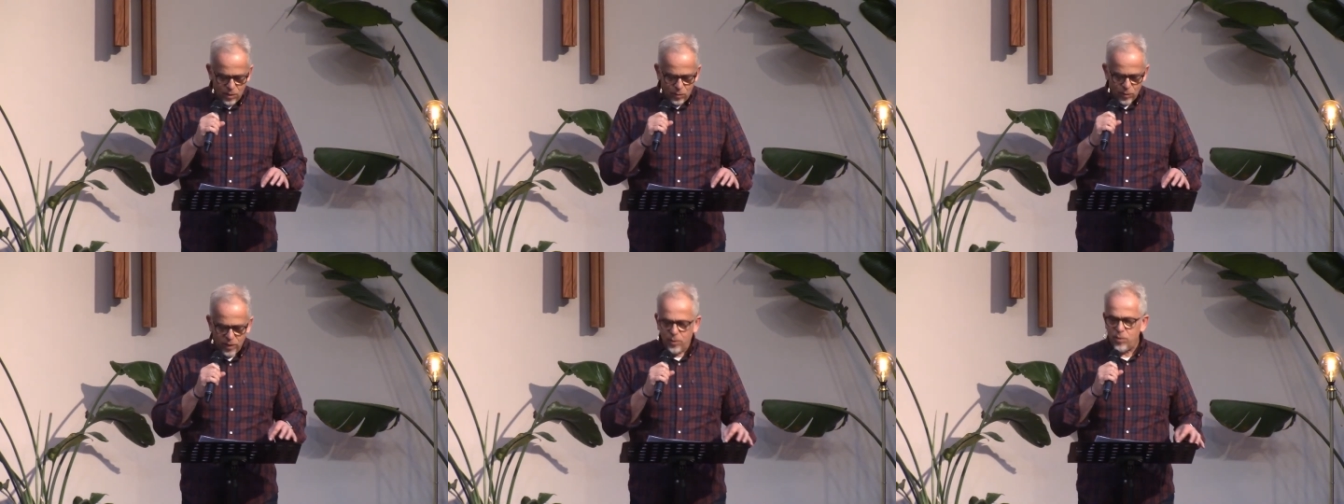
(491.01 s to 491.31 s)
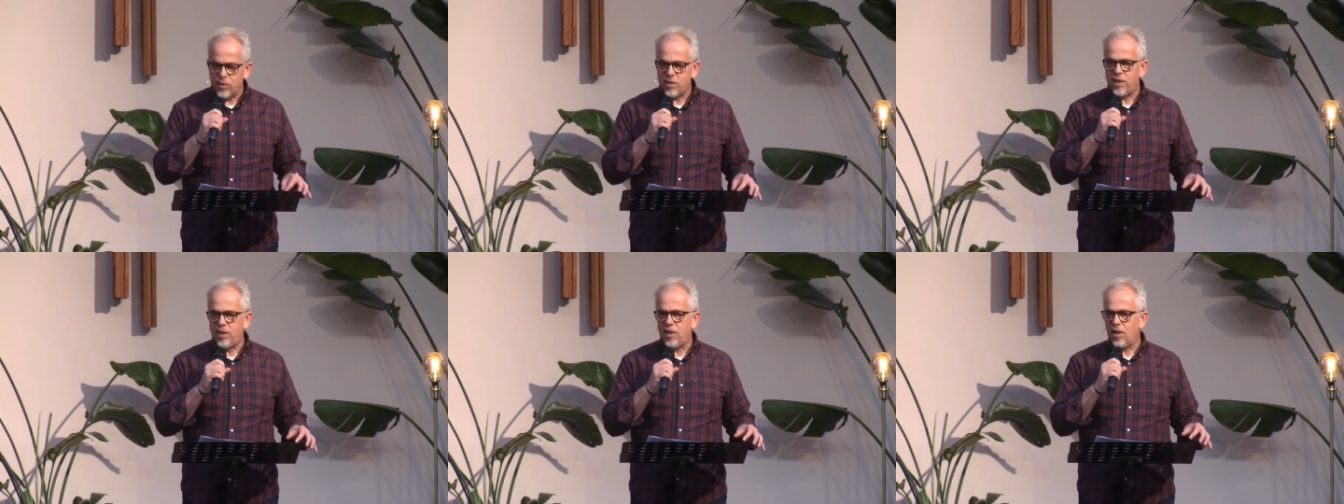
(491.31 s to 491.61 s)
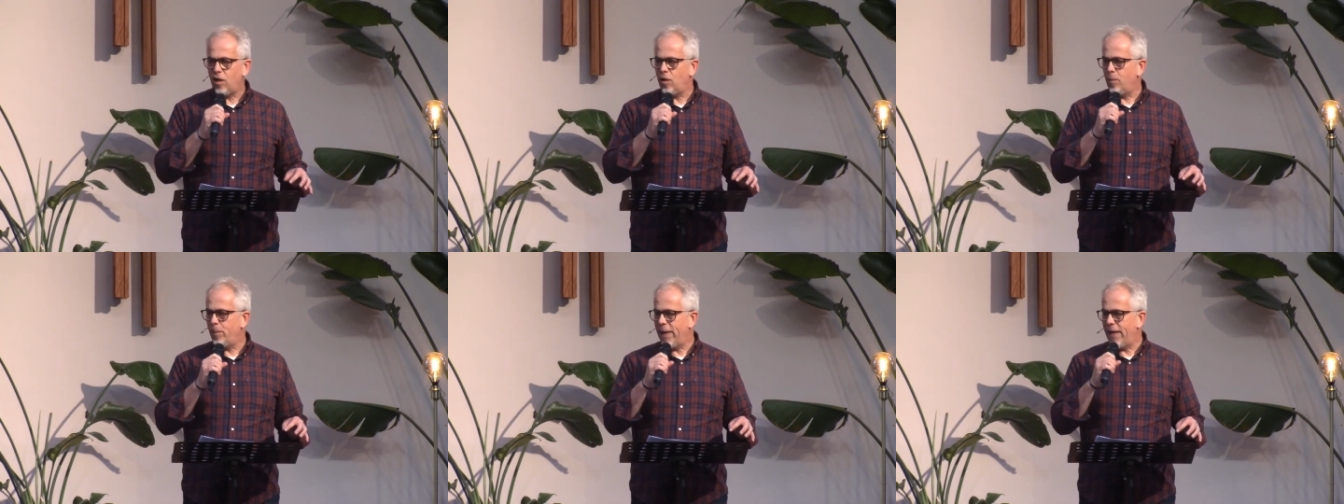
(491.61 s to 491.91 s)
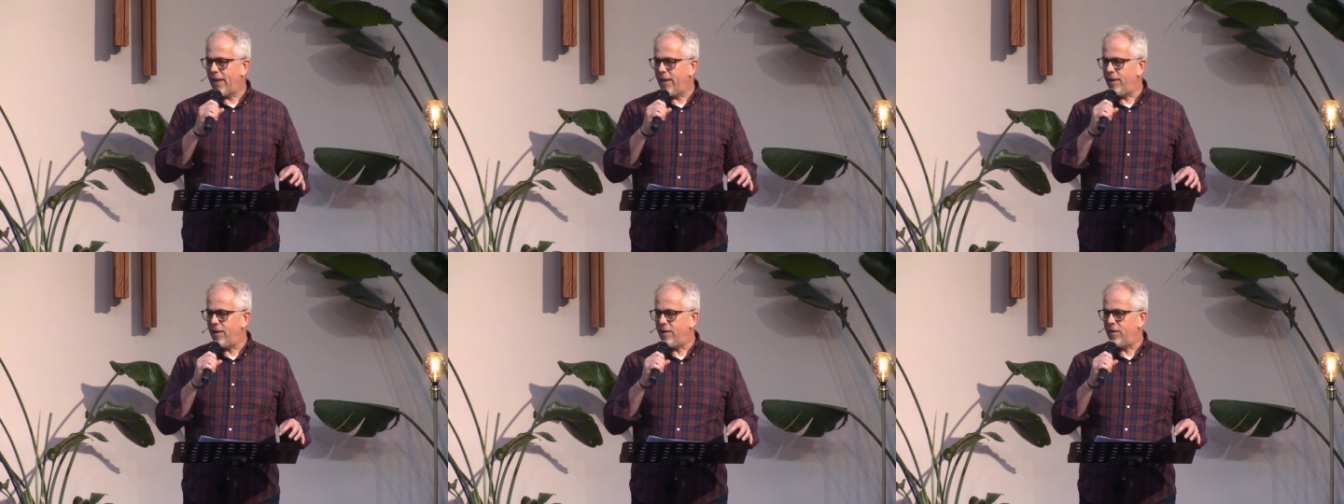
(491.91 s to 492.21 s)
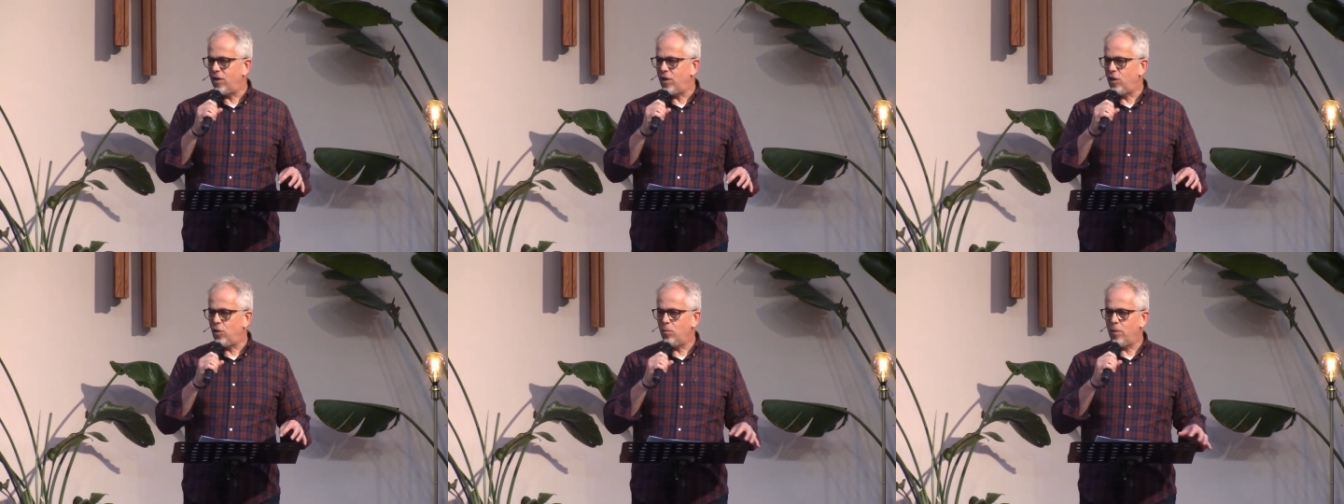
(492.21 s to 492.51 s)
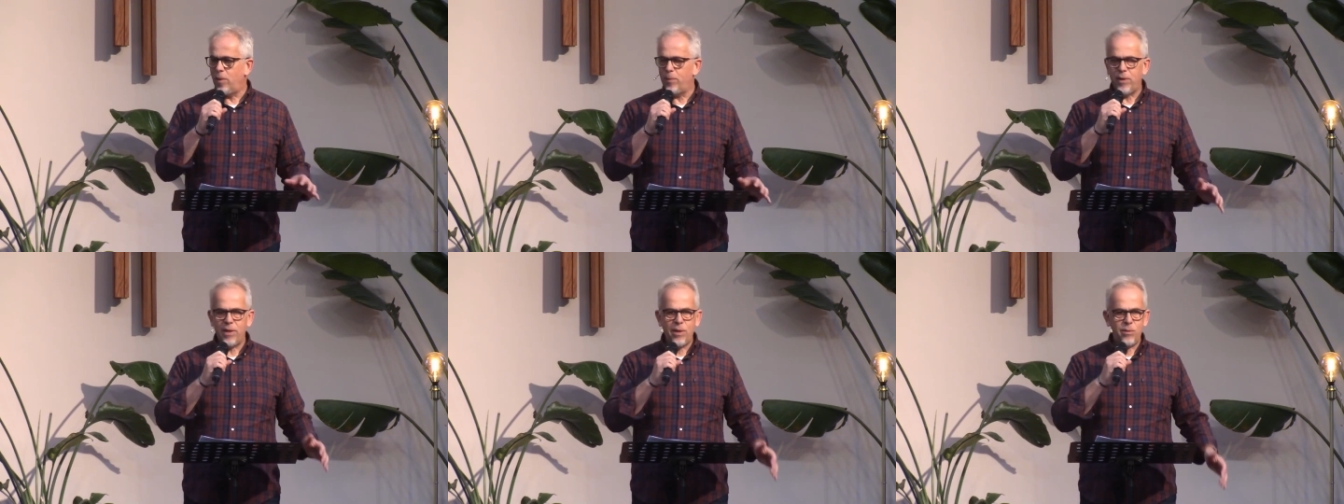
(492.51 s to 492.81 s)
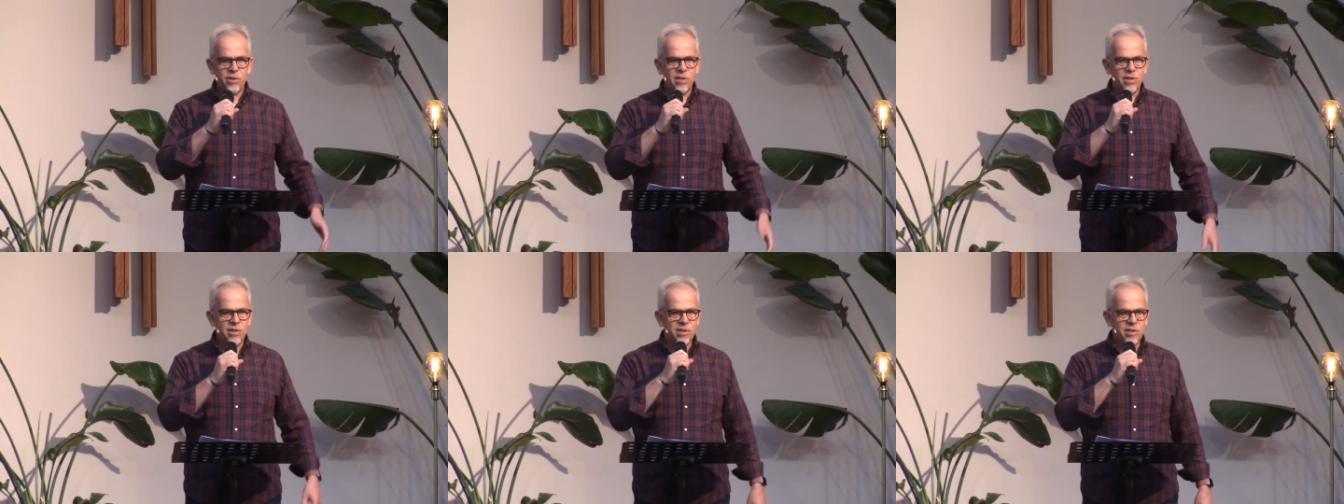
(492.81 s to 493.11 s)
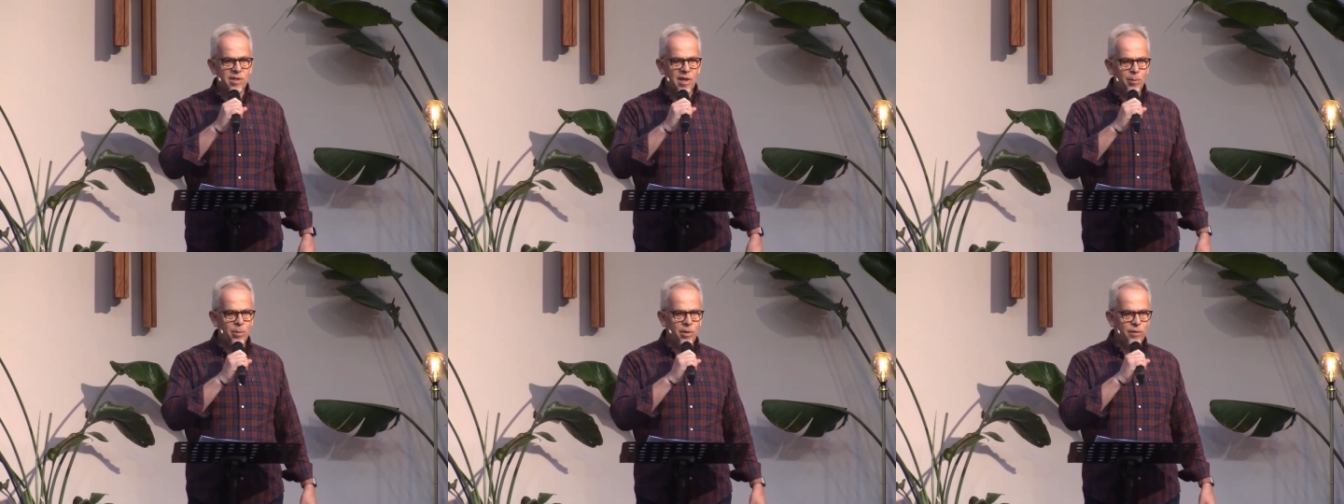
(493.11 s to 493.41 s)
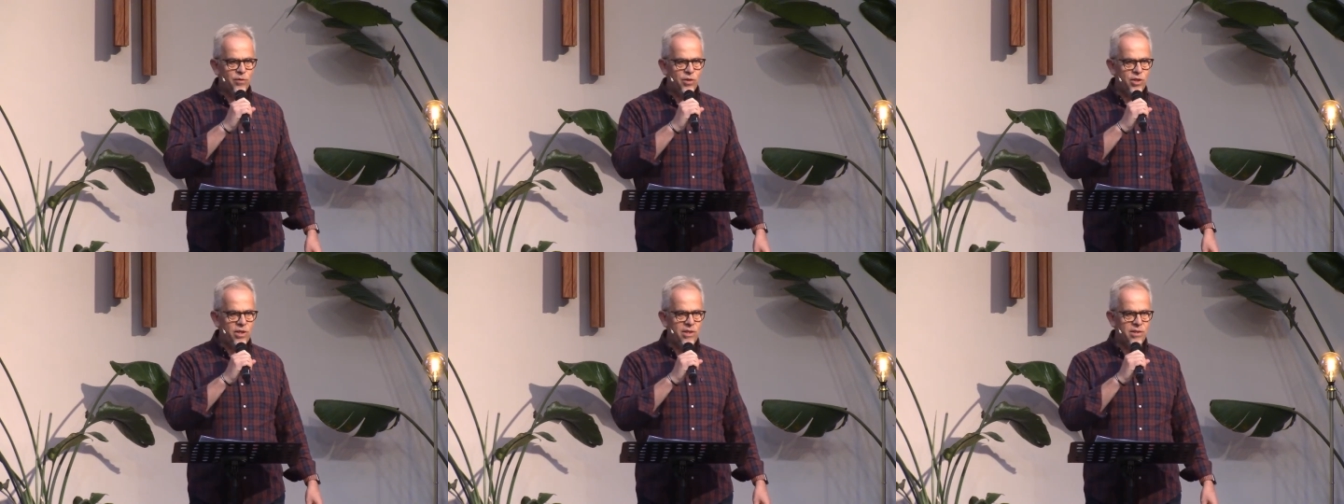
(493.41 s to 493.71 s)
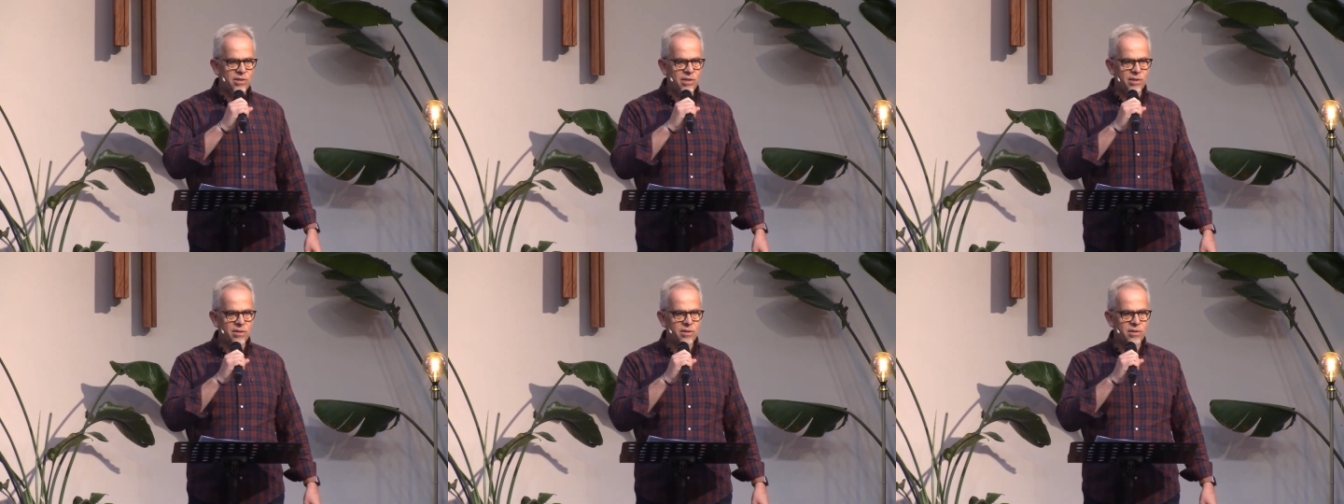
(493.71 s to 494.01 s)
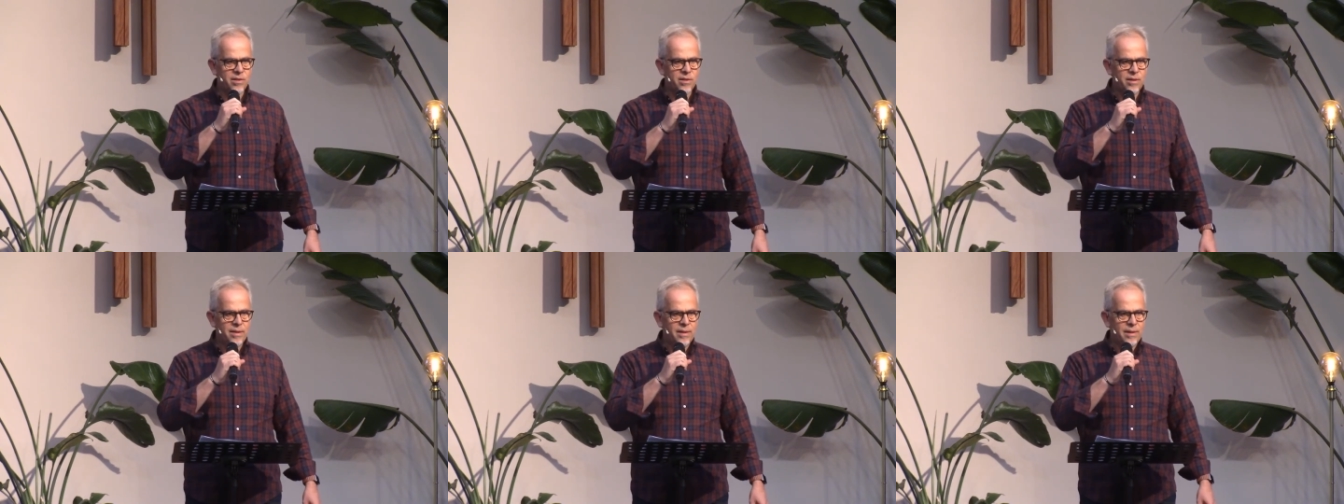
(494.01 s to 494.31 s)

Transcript: when he was a young man, you remember he was a disciple of Jesus,